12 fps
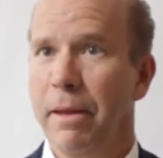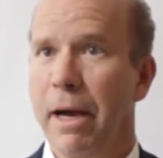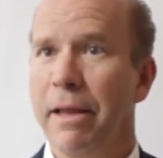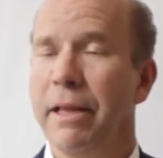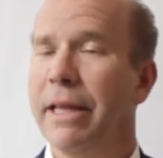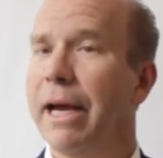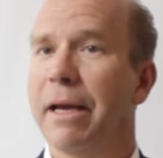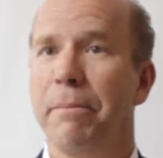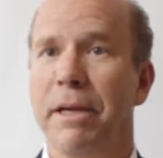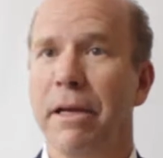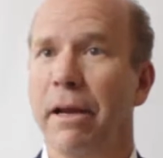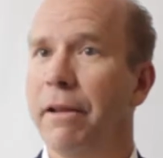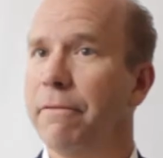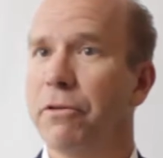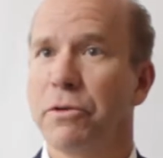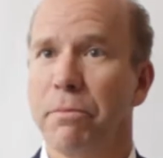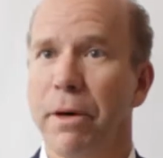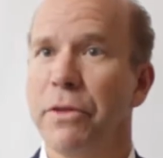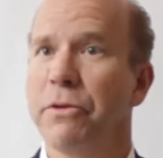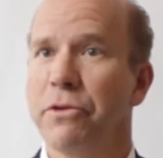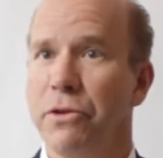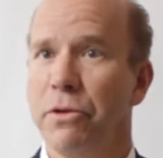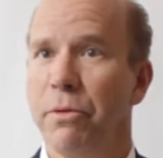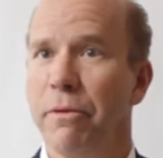I think that can be done in the first month or
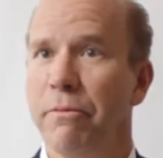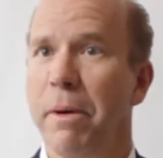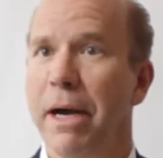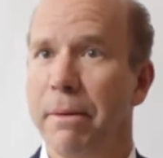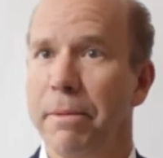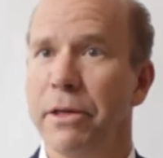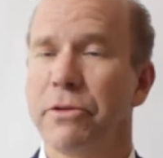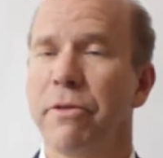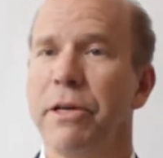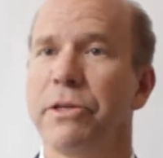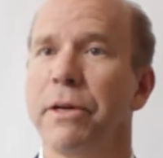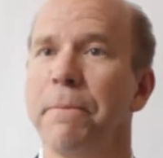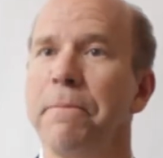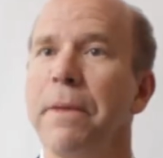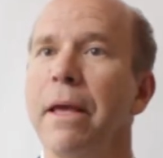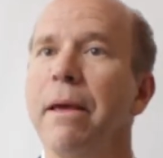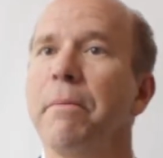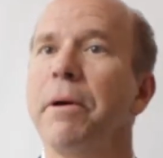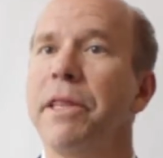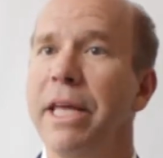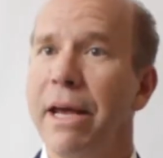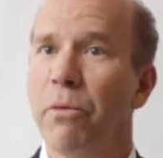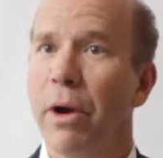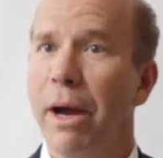two of my administration. But
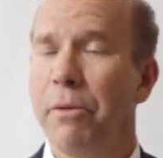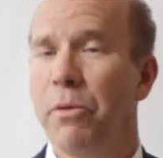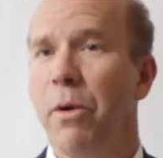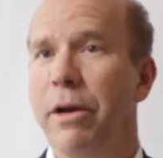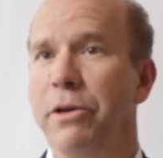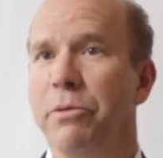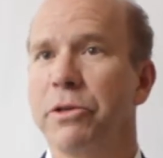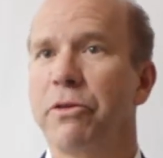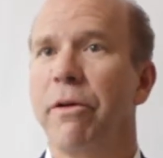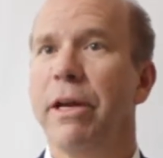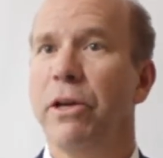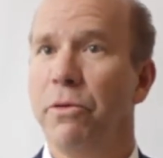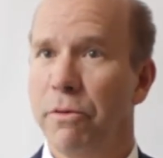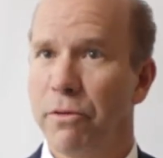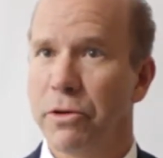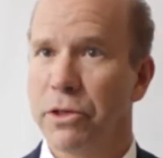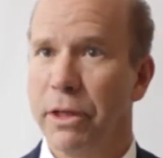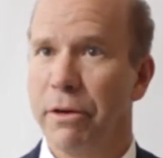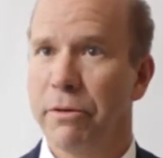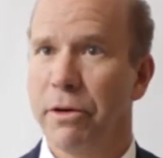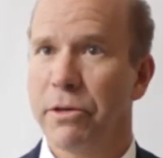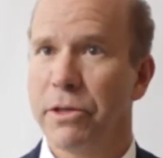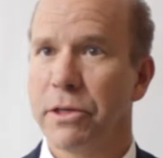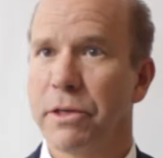then what I would want to do is create a universal
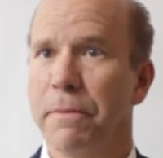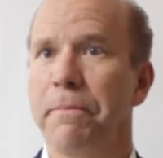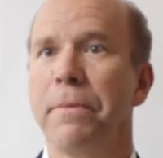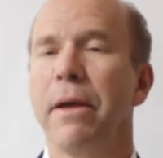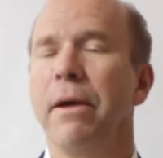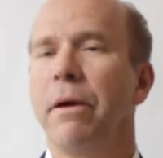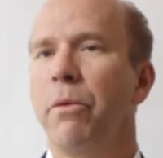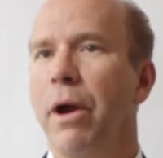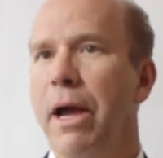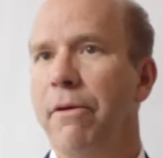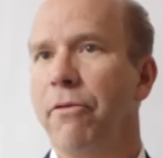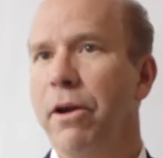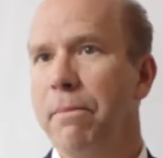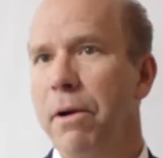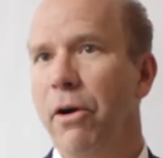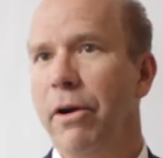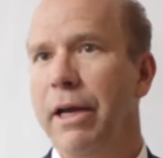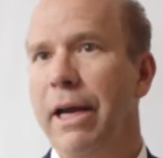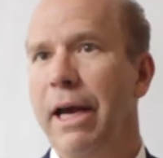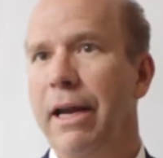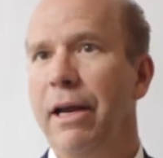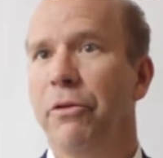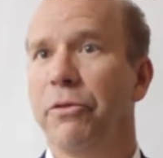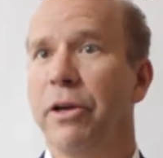healthcare system where every American had
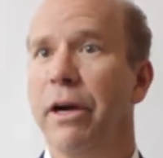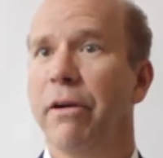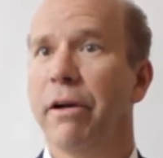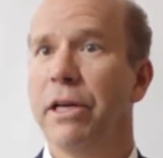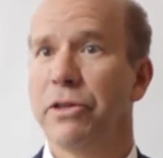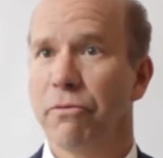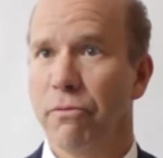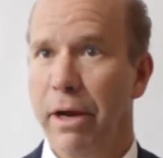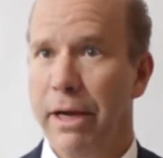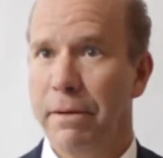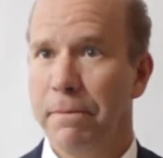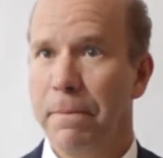healthcare as a right.